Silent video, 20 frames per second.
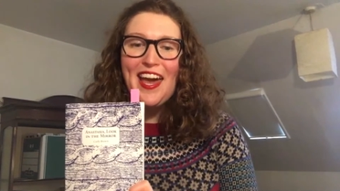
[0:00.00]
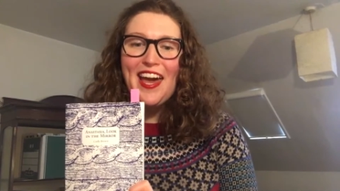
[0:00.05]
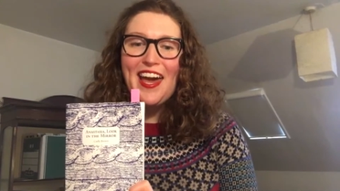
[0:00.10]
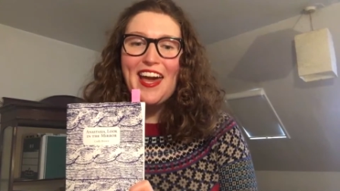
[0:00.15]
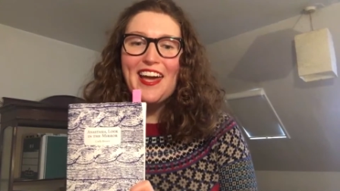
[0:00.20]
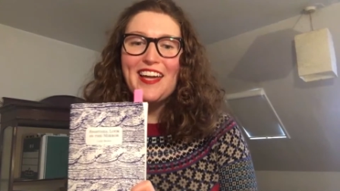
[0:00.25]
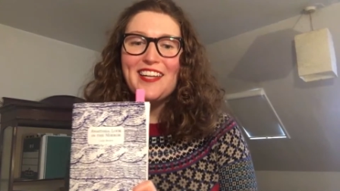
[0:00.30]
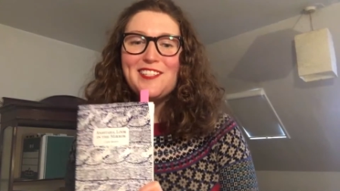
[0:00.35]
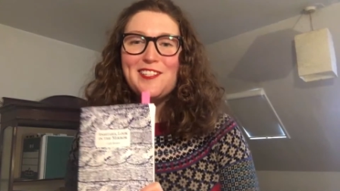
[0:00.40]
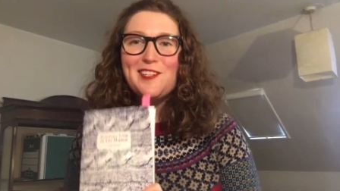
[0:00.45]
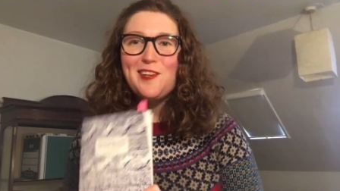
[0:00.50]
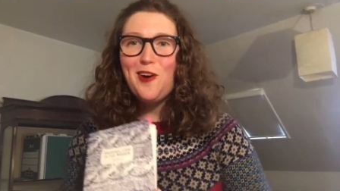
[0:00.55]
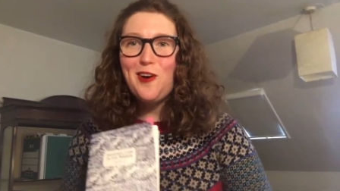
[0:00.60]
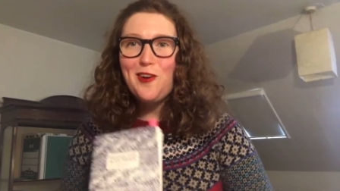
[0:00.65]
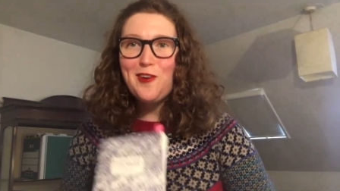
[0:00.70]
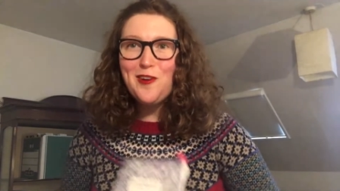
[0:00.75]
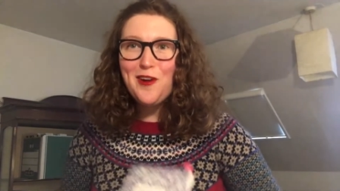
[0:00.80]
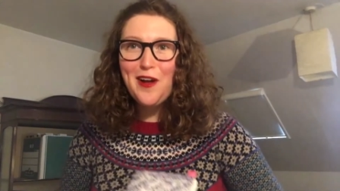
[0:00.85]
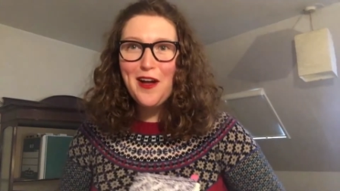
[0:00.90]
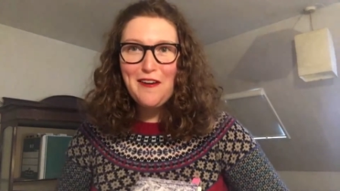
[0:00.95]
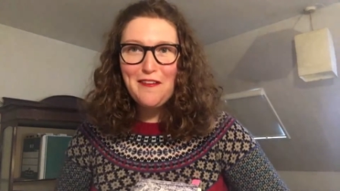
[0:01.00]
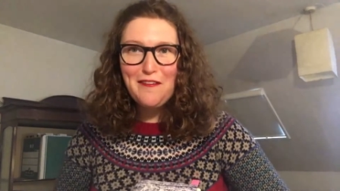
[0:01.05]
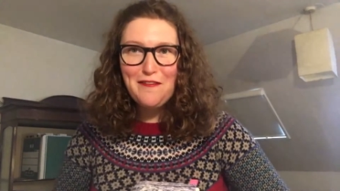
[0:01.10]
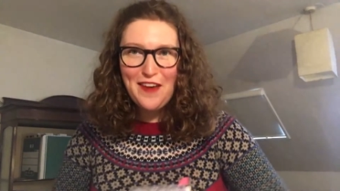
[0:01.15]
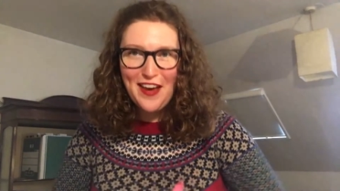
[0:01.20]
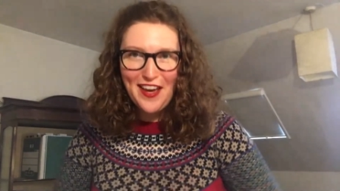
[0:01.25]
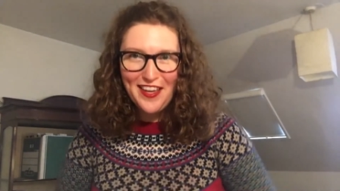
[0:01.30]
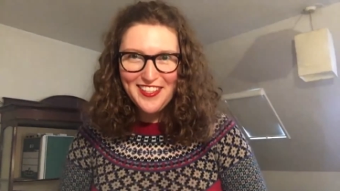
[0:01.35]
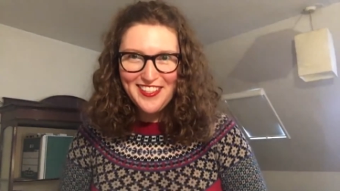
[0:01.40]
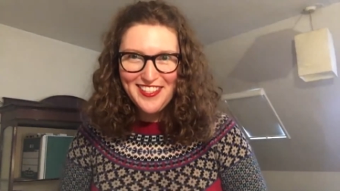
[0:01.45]
And in honor of
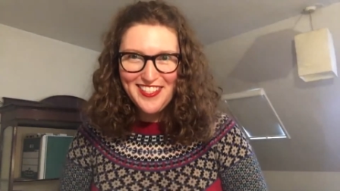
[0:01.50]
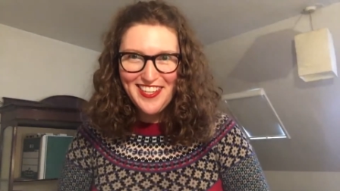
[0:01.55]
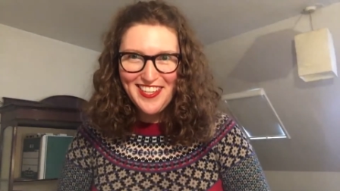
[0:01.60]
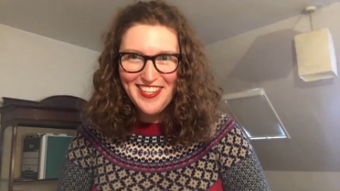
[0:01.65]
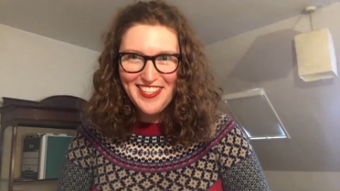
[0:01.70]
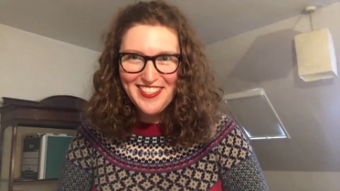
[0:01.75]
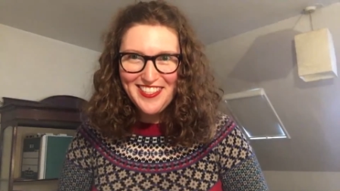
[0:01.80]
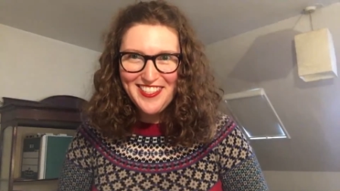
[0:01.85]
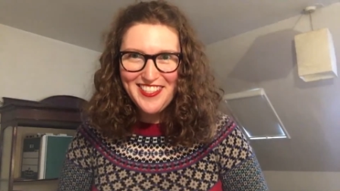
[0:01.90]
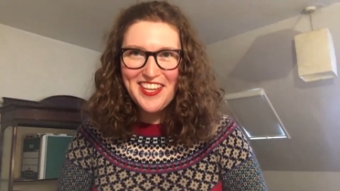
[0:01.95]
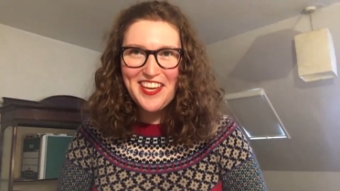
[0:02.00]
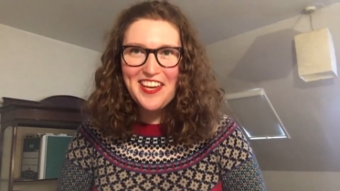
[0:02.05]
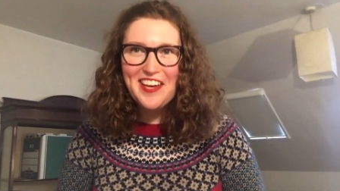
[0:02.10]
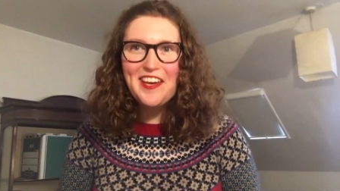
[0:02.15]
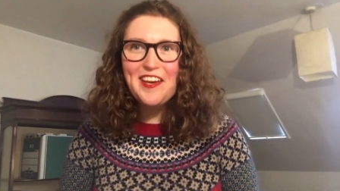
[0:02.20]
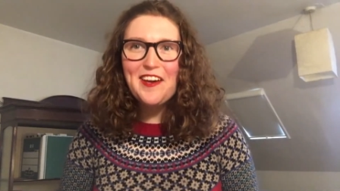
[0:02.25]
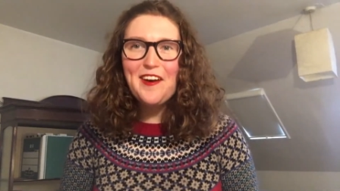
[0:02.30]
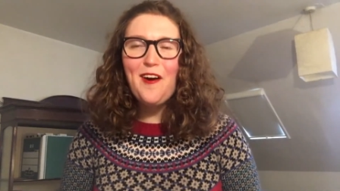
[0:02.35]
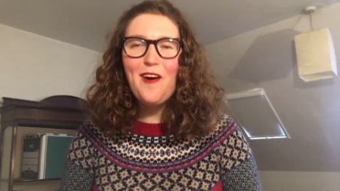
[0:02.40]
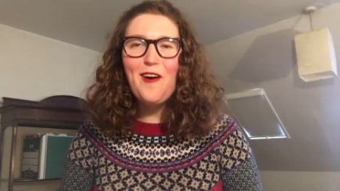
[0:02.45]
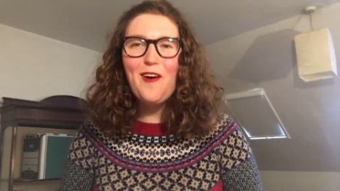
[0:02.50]
Valentine's Day,